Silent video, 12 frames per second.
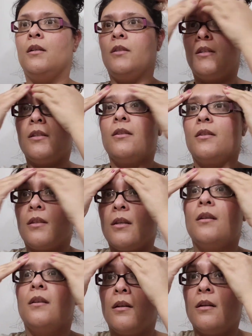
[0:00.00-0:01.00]
just
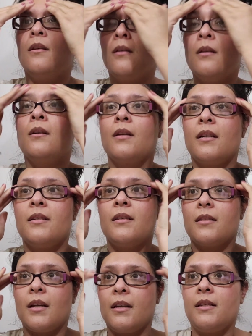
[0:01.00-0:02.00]
because
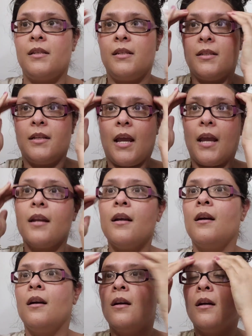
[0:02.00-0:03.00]
it's going to stain.
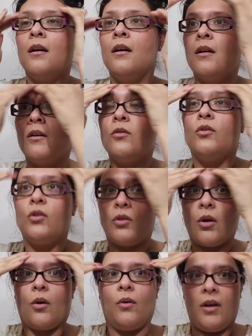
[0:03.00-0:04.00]

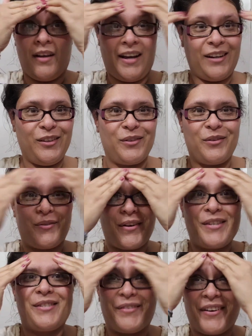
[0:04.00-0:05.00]
So, I look
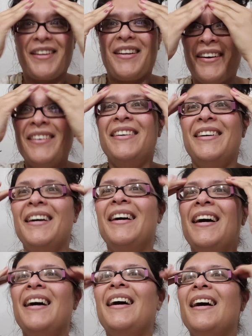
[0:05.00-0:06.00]
crazy right now.
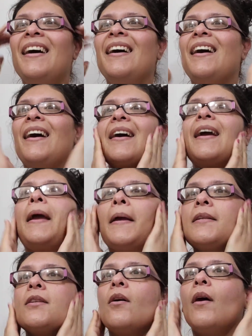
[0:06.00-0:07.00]
Okay,
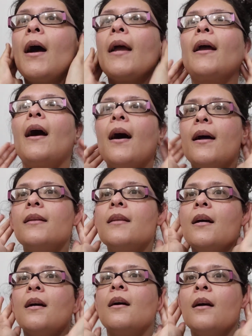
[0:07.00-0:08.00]
so I got
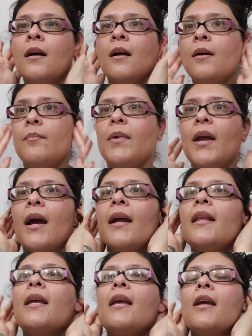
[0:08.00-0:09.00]
behind
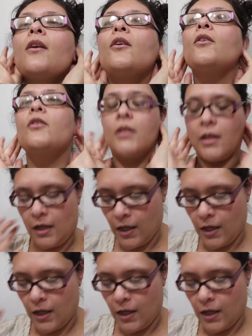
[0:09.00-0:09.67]
the ears and